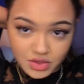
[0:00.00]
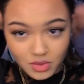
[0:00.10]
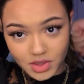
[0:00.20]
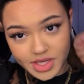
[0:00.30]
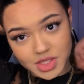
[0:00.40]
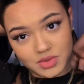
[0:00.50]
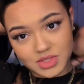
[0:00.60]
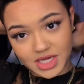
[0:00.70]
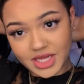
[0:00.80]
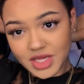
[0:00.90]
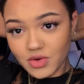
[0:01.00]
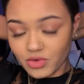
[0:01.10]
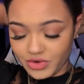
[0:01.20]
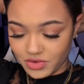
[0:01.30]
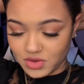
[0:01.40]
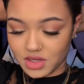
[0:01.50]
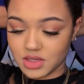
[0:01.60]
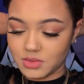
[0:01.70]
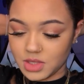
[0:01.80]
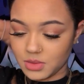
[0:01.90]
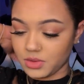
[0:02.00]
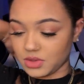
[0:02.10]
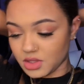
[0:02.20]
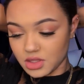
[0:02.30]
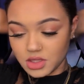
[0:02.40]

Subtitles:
You don't want it too tight or you're not going to be able